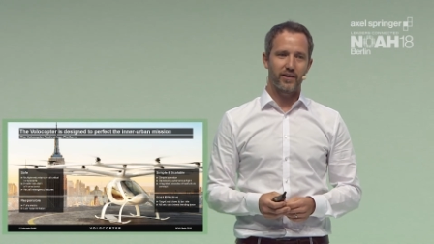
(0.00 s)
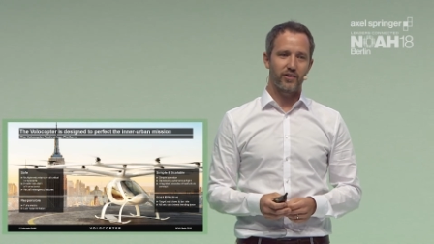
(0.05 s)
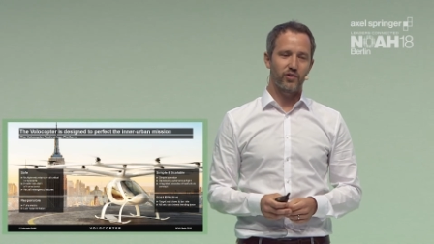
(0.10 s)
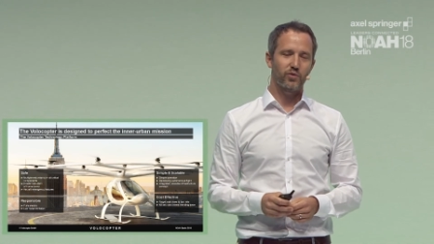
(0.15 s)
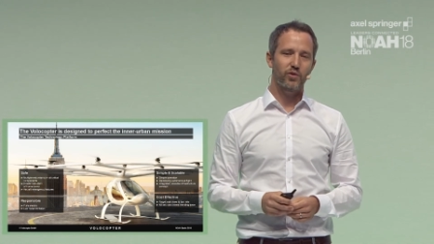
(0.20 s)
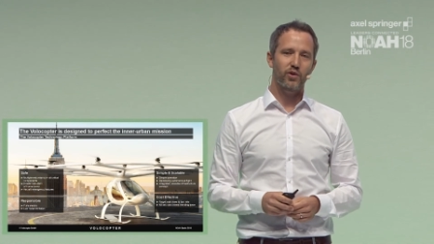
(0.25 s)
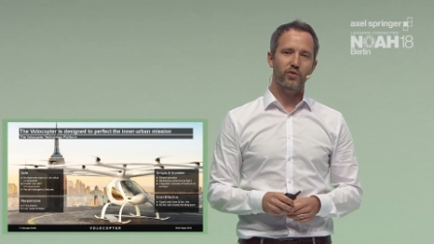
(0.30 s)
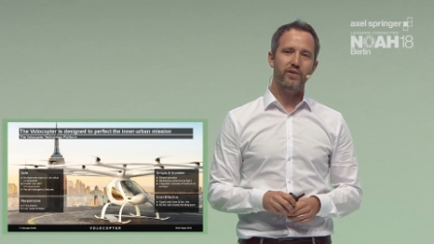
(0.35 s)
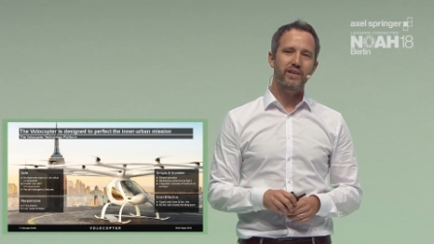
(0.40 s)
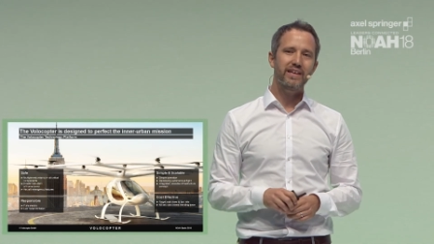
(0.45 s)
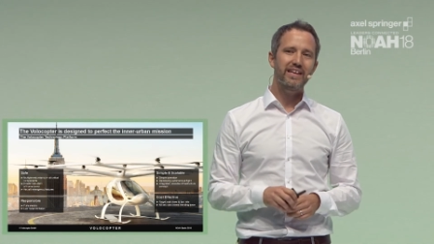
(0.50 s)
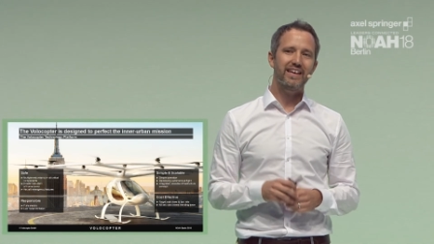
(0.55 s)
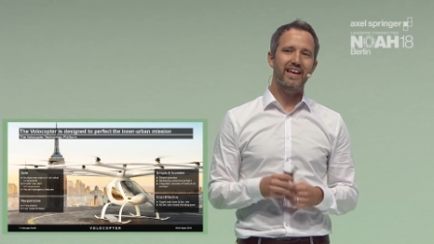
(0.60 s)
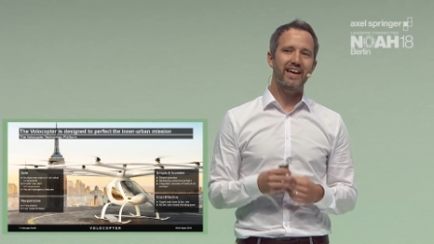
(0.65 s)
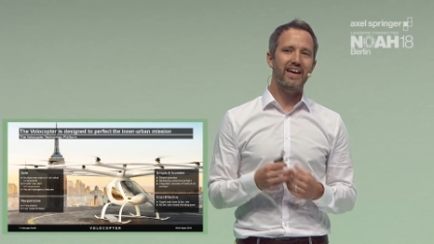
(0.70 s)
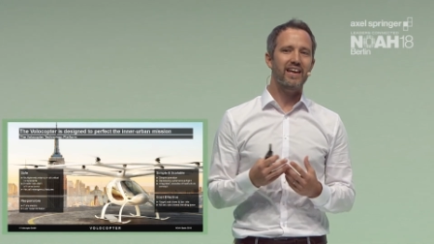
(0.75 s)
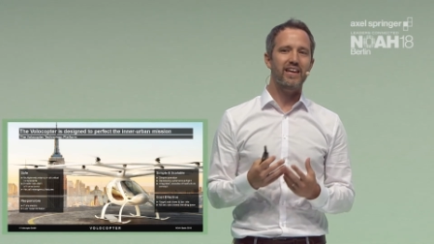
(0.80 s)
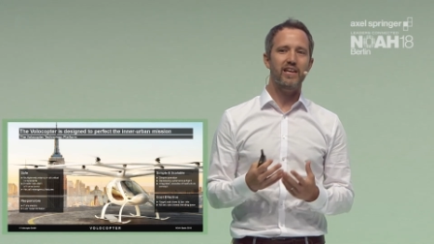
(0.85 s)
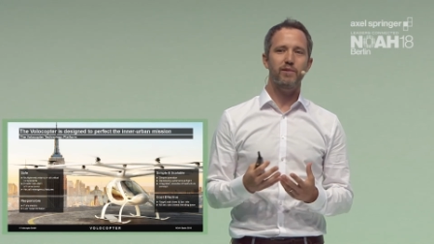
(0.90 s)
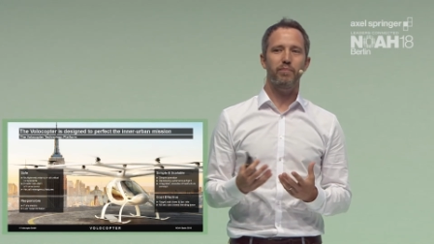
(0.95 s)
You don't need
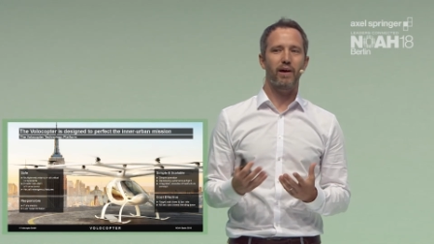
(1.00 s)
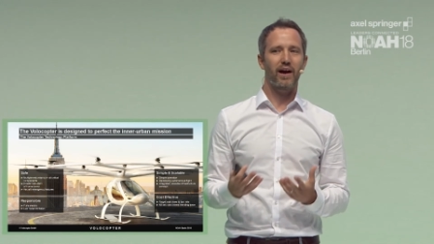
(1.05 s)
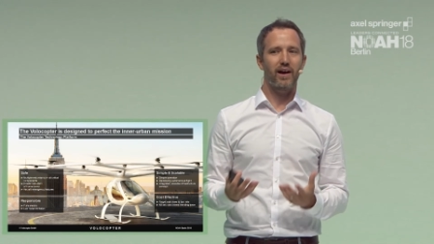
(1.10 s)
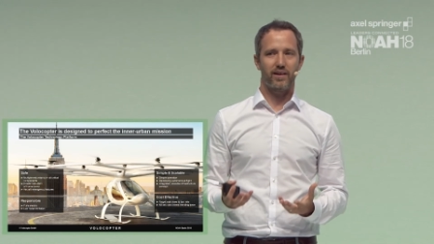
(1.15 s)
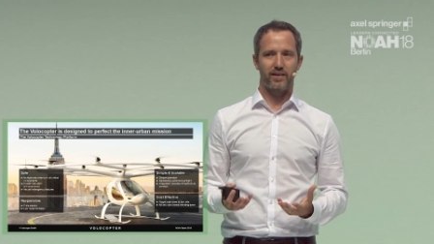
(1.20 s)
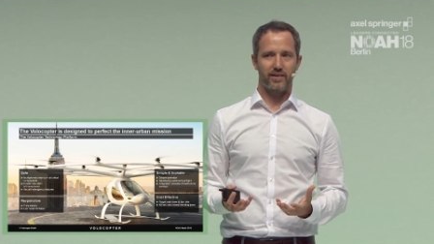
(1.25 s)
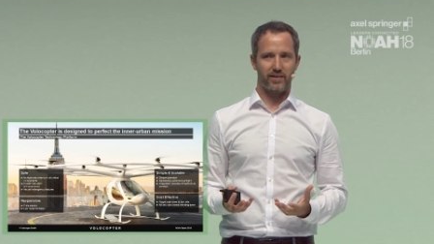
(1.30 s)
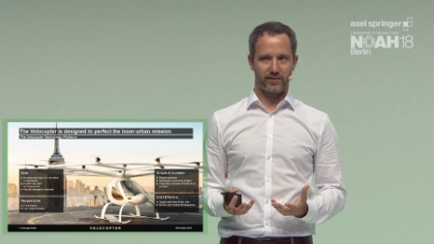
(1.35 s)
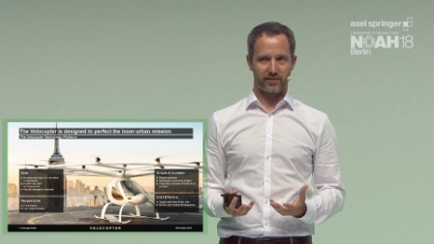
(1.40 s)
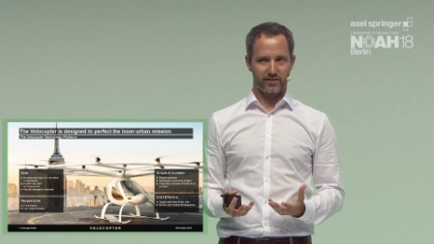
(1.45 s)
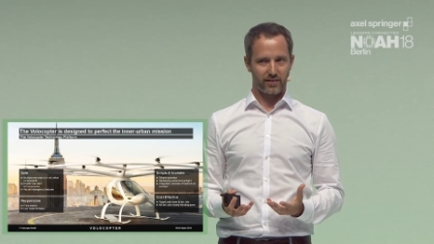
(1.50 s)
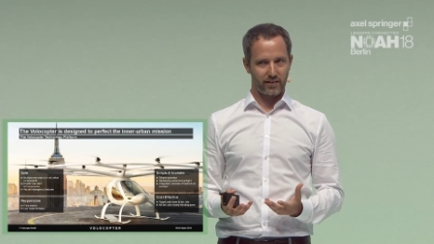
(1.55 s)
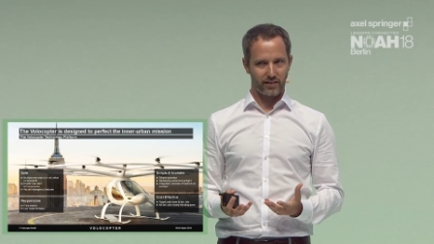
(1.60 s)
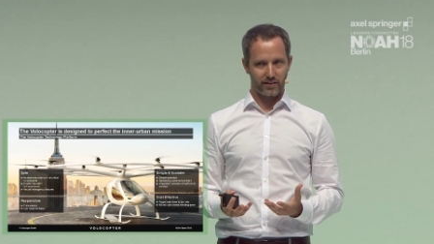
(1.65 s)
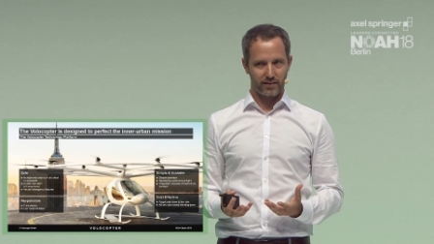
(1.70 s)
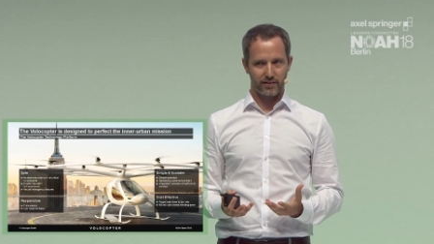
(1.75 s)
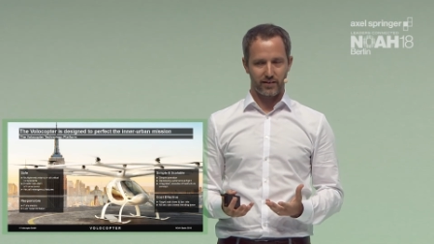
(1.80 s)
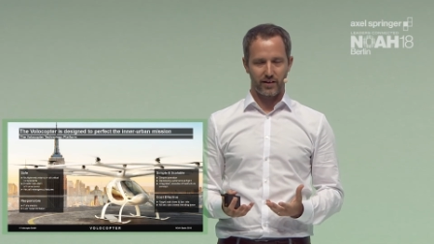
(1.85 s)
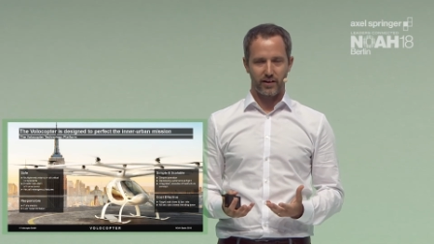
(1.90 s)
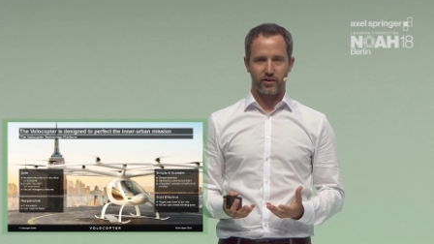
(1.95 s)
any piloting
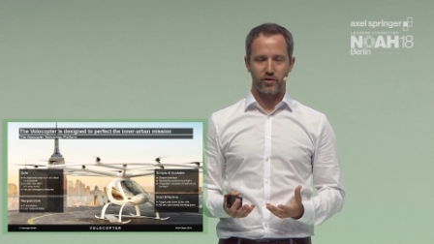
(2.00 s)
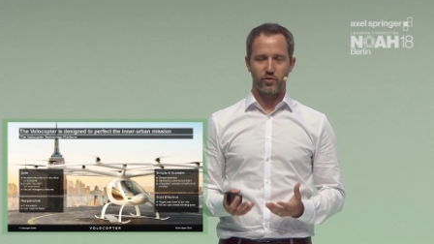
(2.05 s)
skills.